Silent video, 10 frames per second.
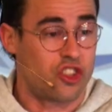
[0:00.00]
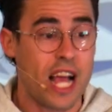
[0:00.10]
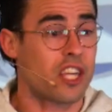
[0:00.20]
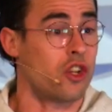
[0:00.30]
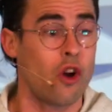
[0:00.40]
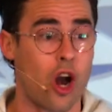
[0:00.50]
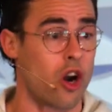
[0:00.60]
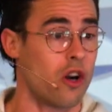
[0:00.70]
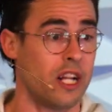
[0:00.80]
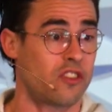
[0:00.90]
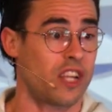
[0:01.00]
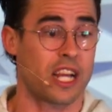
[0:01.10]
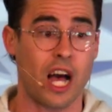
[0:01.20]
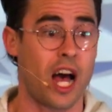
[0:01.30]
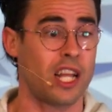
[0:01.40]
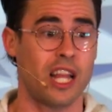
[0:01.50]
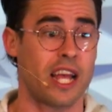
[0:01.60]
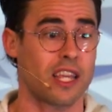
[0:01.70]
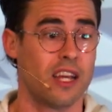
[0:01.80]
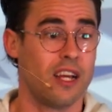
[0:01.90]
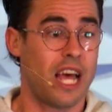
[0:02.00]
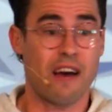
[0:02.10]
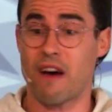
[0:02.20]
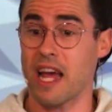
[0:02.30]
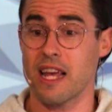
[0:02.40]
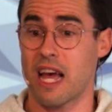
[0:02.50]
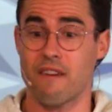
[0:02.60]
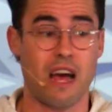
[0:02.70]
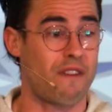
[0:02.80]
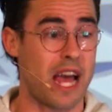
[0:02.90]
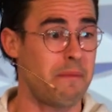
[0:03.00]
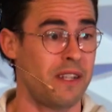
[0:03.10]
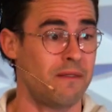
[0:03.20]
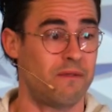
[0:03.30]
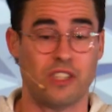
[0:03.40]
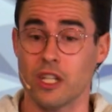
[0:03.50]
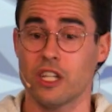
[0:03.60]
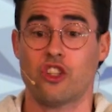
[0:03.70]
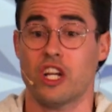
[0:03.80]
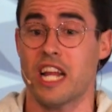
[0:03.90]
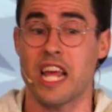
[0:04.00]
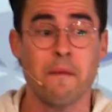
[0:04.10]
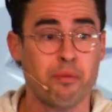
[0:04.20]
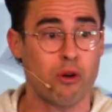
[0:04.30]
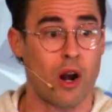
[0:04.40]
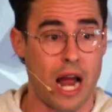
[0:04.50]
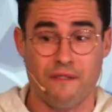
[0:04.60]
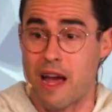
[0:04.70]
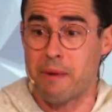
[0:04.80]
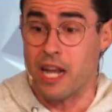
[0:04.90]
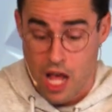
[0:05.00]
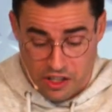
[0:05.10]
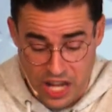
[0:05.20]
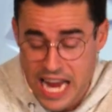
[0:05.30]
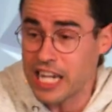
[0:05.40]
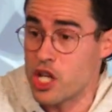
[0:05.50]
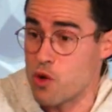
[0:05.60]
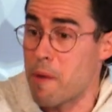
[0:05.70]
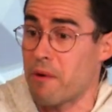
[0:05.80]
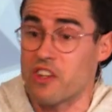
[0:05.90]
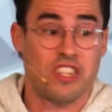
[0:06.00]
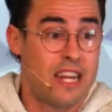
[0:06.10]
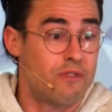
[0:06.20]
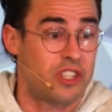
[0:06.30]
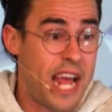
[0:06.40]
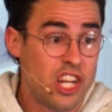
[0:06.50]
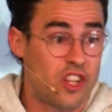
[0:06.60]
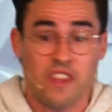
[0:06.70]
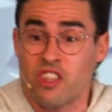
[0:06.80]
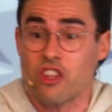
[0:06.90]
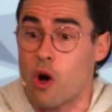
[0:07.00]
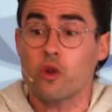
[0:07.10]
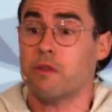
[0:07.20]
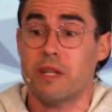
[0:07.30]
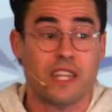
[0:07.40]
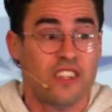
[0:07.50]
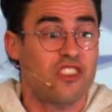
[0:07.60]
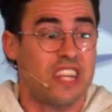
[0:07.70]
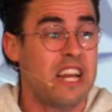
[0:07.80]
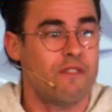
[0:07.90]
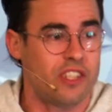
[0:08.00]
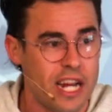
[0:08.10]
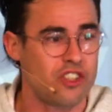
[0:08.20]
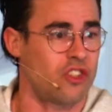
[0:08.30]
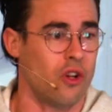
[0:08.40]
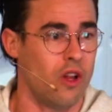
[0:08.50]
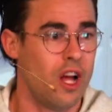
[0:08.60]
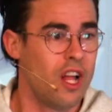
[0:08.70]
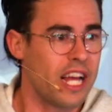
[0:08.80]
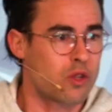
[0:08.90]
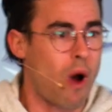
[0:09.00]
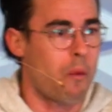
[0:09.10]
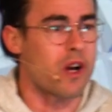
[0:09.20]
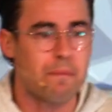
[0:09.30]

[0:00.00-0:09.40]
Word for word: check your heart and say, God, like, have I have, have I been diligent in prayer? Have I been taking you up on this invitation? This is ultimately this is invitational. It's wow, what a